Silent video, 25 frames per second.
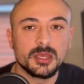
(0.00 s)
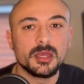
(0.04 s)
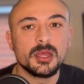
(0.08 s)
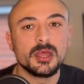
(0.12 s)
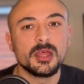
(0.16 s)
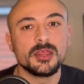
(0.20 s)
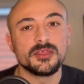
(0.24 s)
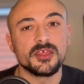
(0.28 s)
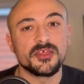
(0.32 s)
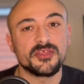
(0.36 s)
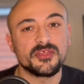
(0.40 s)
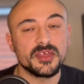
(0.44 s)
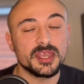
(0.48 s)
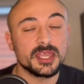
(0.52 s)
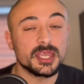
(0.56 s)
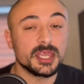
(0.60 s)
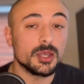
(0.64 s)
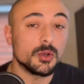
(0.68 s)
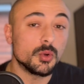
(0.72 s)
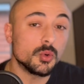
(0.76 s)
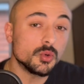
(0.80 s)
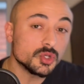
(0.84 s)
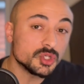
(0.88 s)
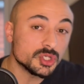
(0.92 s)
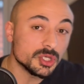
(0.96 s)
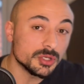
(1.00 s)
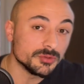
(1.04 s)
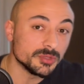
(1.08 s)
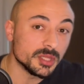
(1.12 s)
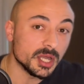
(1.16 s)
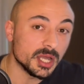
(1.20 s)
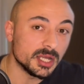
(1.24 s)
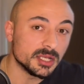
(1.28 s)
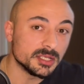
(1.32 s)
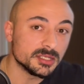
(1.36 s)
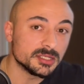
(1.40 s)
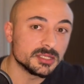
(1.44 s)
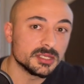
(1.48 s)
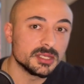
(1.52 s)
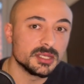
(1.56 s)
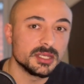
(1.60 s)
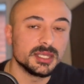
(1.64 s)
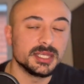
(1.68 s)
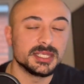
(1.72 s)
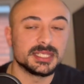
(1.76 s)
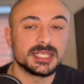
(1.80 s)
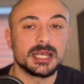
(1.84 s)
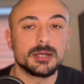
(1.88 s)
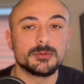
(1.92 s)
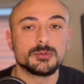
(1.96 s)
The thing it also does
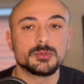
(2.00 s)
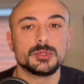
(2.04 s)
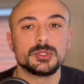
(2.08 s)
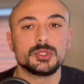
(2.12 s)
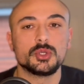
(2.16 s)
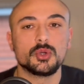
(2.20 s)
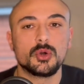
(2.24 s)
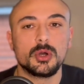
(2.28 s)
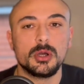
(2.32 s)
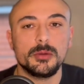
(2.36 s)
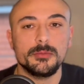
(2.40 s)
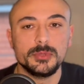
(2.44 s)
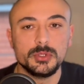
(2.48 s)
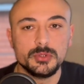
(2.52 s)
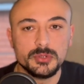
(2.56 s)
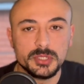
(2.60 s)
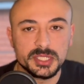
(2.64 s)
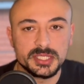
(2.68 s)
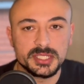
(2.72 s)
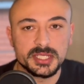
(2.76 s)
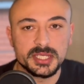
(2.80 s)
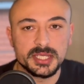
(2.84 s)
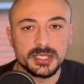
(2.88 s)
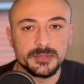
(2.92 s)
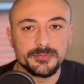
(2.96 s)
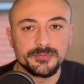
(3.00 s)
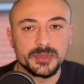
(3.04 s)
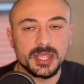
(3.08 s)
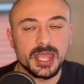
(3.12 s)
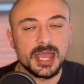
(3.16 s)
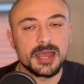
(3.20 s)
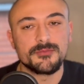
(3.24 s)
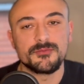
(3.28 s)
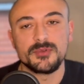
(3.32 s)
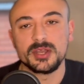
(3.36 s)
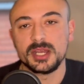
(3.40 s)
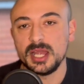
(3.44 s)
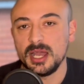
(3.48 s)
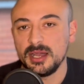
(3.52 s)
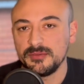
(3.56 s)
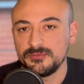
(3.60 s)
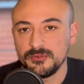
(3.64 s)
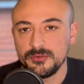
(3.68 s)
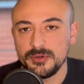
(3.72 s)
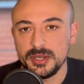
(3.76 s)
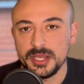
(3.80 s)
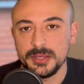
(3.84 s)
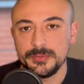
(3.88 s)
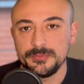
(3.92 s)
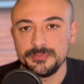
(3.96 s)
is helps with your immunity and
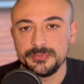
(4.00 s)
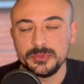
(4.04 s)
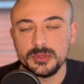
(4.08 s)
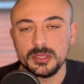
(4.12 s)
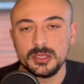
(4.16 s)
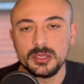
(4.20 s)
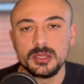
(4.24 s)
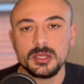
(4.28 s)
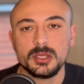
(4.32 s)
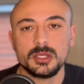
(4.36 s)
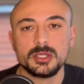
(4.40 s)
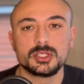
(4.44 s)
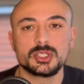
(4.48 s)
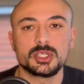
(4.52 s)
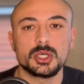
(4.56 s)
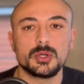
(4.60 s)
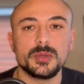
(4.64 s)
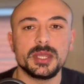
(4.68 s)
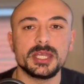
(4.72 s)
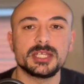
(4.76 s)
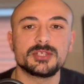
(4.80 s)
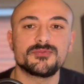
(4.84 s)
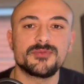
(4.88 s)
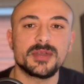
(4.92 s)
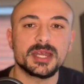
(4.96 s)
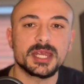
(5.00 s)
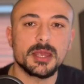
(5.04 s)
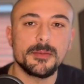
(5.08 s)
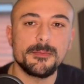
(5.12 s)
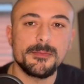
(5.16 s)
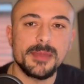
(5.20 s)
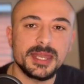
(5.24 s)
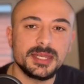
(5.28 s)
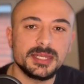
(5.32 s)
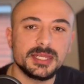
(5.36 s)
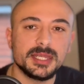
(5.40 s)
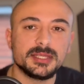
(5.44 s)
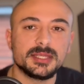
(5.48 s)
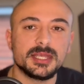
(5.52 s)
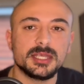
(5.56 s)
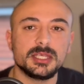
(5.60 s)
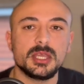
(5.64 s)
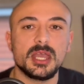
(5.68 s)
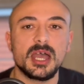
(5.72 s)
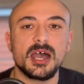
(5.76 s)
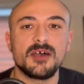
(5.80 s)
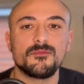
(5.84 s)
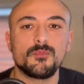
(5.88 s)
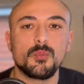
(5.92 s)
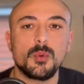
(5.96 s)
recovery. So it's recommended that you
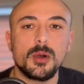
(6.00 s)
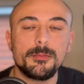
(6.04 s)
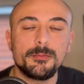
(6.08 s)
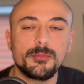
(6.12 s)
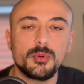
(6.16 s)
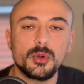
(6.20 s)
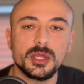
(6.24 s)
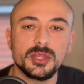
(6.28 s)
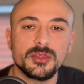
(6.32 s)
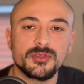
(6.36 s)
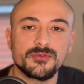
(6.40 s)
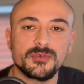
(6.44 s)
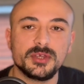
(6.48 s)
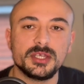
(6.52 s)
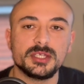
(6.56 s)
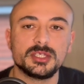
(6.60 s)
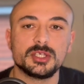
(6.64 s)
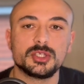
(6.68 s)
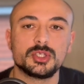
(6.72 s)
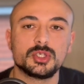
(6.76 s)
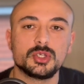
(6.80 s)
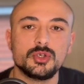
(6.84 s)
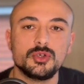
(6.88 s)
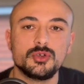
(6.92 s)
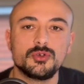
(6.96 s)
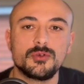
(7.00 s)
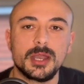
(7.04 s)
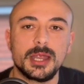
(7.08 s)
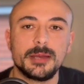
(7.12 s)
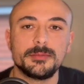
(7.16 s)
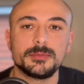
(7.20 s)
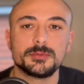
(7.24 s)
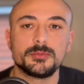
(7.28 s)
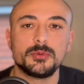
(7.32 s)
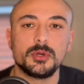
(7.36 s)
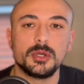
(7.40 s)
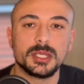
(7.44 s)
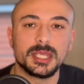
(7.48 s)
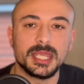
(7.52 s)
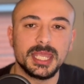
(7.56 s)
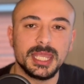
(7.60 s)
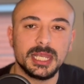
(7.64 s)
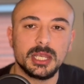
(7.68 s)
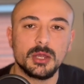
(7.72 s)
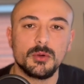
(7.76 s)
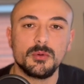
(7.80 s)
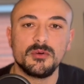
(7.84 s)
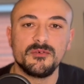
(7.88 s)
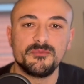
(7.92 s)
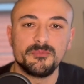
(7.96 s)
have 1.3 to 2 grams per
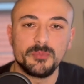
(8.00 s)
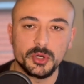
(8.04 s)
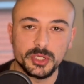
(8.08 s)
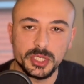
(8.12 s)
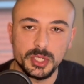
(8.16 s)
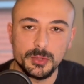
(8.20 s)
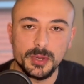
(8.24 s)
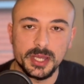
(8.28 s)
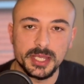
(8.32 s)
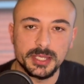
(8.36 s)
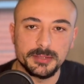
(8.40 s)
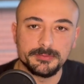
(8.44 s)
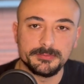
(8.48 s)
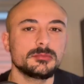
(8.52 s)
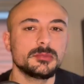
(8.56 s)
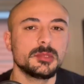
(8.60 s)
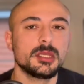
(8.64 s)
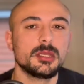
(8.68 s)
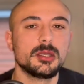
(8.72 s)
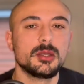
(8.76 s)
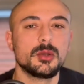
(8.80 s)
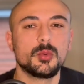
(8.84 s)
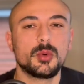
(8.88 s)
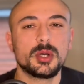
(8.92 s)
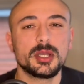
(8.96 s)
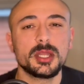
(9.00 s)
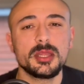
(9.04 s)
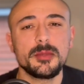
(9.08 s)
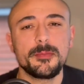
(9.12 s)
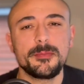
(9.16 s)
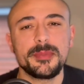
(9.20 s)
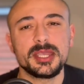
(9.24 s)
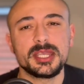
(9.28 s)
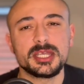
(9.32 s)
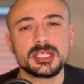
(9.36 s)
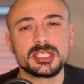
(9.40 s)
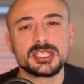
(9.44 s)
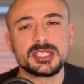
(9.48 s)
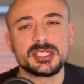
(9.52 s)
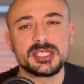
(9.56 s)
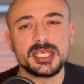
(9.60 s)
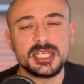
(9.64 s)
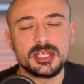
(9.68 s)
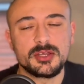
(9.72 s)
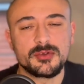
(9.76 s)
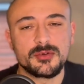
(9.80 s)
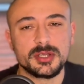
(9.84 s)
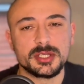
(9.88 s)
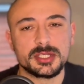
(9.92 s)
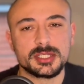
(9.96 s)
kilo of body weight. One of the biggest
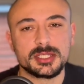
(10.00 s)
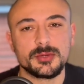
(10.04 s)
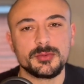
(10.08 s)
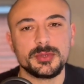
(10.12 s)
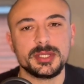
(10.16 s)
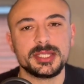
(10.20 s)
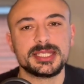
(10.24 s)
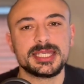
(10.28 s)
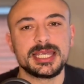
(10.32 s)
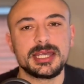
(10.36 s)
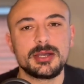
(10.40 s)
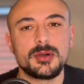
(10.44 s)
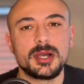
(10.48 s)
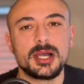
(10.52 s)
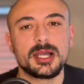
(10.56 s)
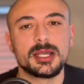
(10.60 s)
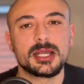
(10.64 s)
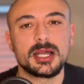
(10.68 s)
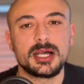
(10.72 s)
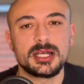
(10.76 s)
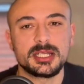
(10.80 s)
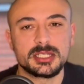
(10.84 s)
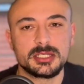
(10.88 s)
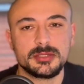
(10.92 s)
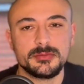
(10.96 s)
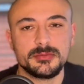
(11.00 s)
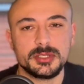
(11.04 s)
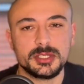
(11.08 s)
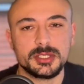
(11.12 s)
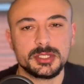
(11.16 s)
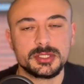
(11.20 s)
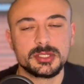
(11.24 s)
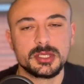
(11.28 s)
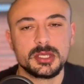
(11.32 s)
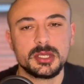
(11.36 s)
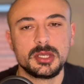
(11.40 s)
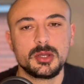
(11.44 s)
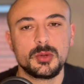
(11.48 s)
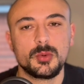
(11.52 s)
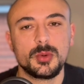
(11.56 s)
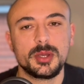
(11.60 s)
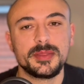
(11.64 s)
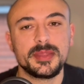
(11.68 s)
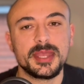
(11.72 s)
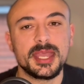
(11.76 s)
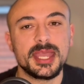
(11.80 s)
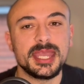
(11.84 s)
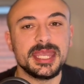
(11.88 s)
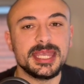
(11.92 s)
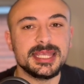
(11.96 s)
secrets that we tell our customers when
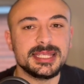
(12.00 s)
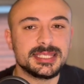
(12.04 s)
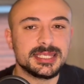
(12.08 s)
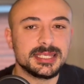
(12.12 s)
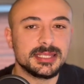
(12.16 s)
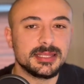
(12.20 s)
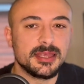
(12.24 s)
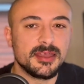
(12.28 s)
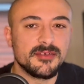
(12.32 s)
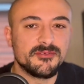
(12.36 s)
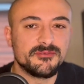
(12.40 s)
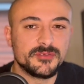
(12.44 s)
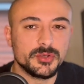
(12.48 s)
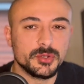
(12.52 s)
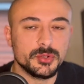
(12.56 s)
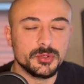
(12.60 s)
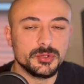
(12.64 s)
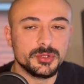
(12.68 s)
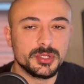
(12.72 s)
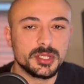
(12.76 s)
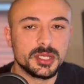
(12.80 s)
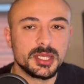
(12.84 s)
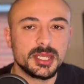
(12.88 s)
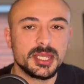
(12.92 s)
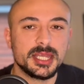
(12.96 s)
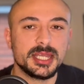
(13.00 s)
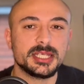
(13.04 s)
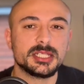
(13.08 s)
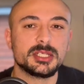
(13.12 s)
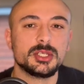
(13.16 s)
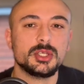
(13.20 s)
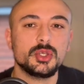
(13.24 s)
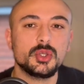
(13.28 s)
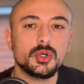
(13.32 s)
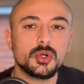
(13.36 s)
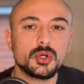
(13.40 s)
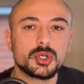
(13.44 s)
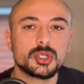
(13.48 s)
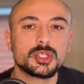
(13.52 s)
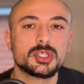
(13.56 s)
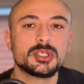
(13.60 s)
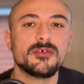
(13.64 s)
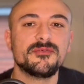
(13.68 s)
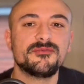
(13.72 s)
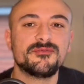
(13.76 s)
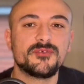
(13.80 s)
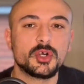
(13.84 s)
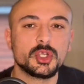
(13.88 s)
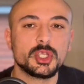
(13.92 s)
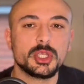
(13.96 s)
they're eating their food is look to
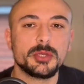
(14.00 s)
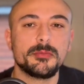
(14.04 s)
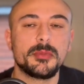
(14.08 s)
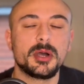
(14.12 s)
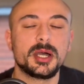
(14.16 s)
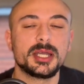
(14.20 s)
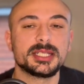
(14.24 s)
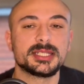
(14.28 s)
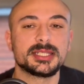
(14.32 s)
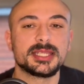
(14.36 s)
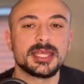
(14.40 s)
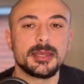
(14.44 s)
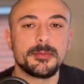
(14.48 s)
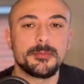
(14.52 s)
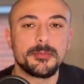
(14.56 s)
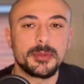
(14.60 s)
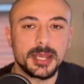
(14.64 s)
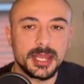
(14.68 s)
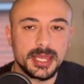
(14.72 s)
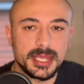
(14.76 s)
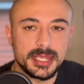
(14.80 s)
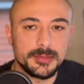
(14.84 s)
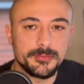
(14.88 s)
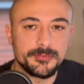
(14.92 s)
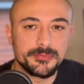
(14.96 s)
volumize their plate.